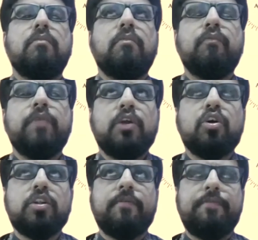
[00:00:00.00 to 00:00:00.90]
We'll go
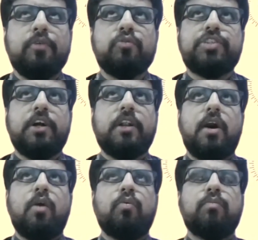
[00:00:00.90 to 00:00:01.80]
to the future
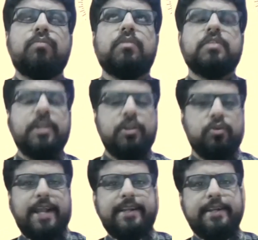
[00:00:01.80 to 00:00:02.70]
now. The
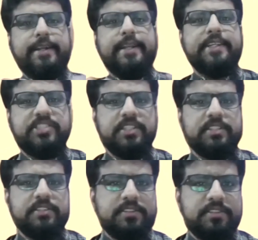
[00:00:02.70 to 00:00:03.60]
United
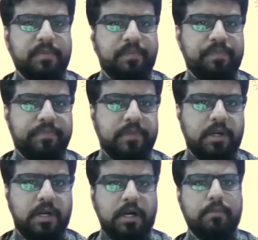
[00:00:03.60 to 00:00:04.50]
Nations
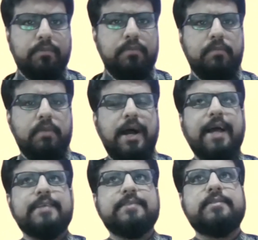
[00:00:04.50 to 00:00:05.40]

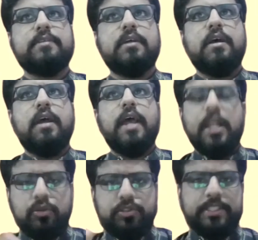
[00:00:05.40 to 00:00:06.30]
has
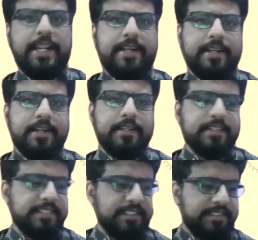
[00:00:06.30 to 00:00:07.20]
elucidated the
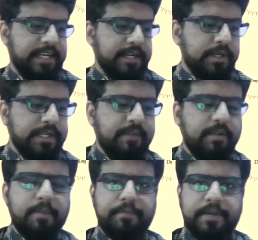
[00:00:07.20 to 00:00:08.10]
Sustainable
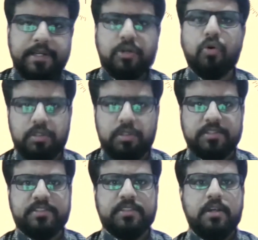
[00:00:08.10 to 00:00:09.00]
Development
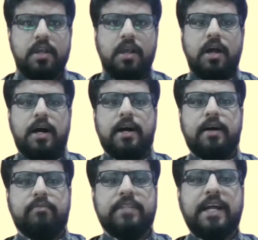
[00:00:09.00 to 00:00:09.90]
Goals
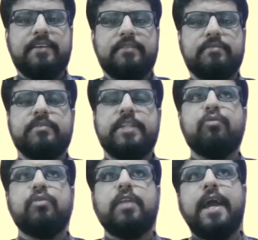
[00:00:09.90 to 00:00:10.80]
that they
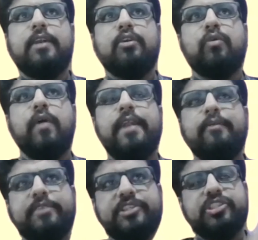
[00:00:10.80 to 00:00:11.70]
would like to
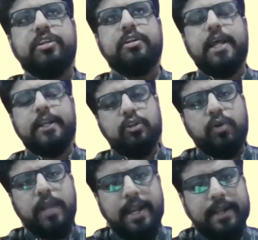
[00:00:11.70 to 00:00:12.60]
envision and
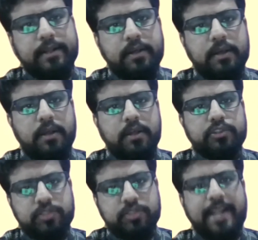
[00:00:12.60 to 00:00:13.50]
look at
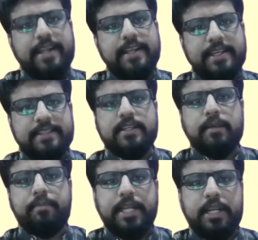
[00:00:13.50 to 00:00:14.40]
societies in a
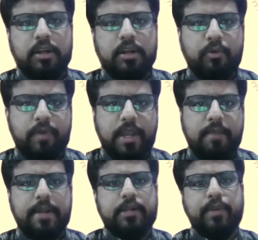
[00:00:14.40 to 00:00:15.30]
particular way
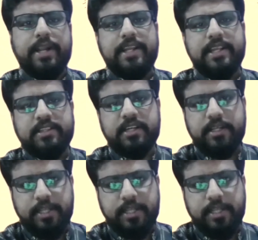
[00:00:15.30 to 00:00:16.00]
by 2030.